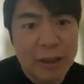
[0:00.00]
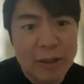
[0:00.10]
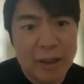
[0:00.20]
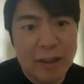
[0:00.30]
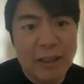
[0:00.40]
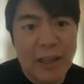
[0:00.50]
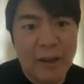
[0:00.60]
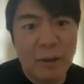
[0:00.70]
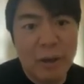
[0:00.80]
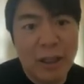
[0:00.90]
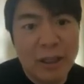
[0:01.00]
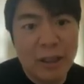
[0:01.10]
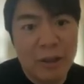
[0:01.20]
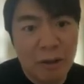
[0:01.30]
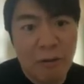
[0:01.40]
Disney is not only,
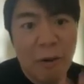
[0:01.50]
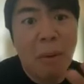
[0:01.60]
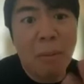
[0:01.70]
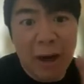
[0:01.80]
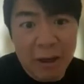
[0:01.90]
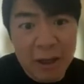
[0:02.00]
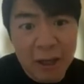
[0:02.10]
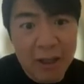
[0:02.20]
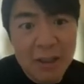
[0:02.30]
from America.